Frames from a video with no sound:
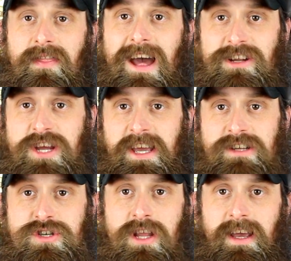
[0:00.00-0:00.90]
That check
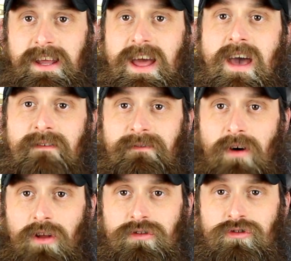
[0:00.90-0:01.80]
engine light can have
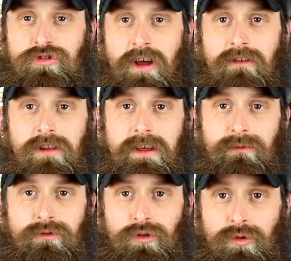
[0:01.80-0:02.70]
faults generally
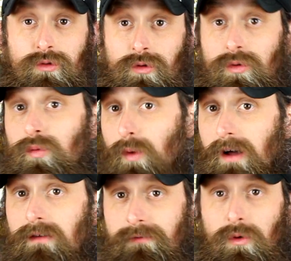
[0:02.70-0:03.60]
due to,
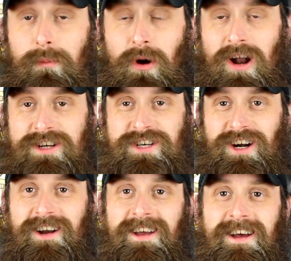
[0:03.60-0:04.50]
well, fuel
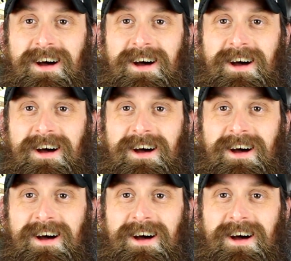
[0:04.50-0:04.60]
pressure.